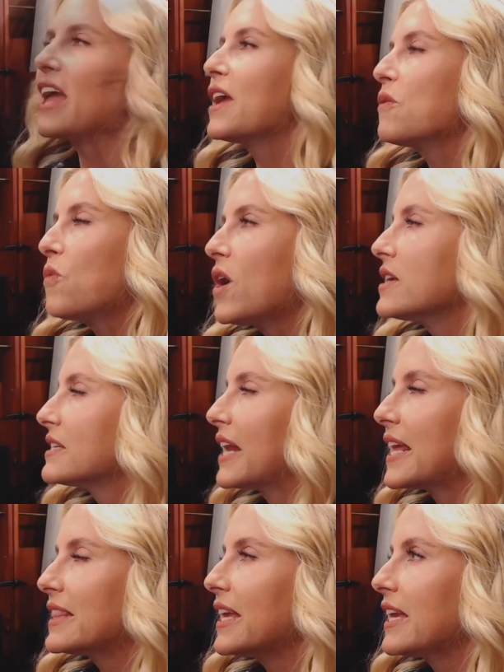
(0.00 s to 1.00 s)
It was. And
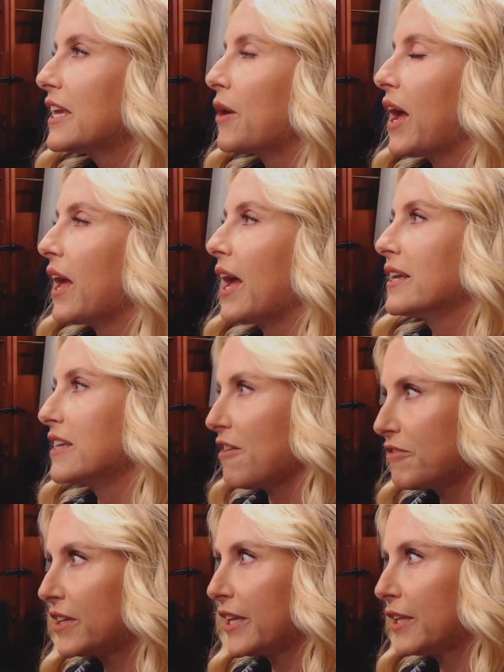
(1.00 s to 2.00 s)
I think, I
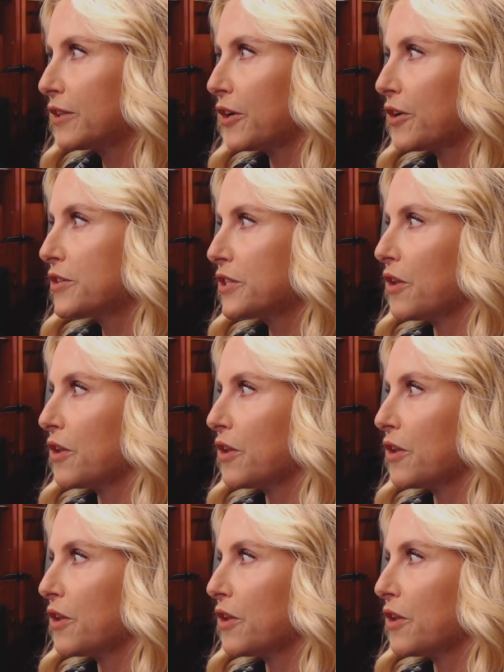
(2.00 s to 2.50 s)
definitely learned,